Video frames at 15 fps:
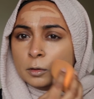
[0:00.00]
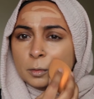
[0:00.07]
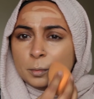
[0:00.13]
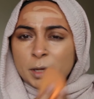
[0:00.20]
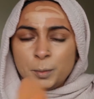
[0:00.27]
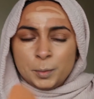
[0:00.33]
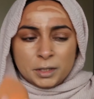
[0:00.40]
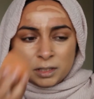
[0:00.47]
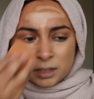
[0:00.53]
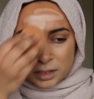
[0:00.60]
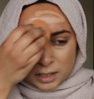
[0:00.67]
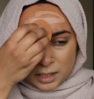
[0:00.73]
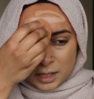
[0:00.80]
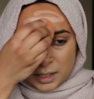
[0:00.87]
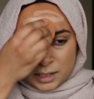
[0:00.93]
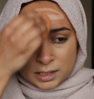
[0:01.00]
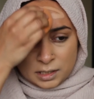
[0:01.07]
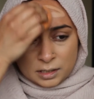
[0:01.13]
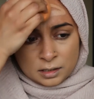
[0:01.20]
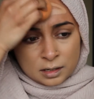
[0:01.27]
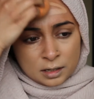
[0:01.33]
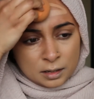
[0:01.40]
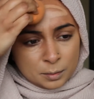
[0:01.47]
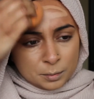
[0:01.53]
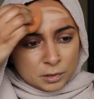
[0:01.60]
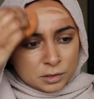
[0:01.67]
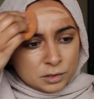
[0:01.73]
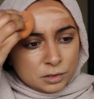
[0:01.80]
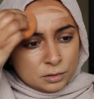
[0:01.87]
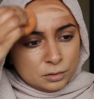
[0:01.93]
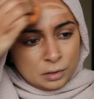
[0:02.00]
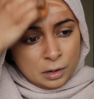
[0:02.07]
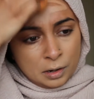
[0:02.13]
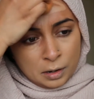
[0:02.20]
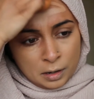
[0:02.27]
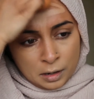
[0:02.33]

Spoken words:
or maybe it's just the lighting, I'm not sure.